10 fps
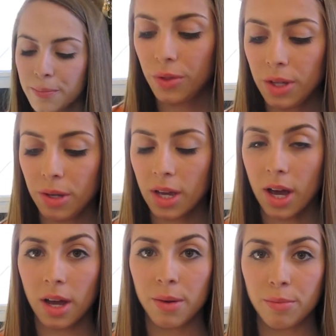The
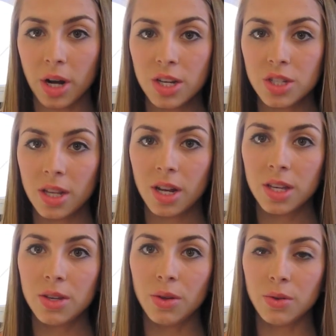brush that
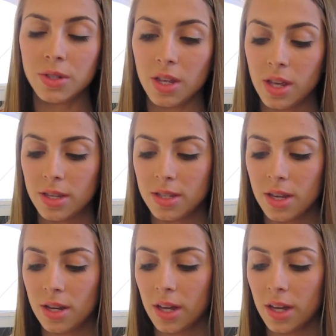I use is,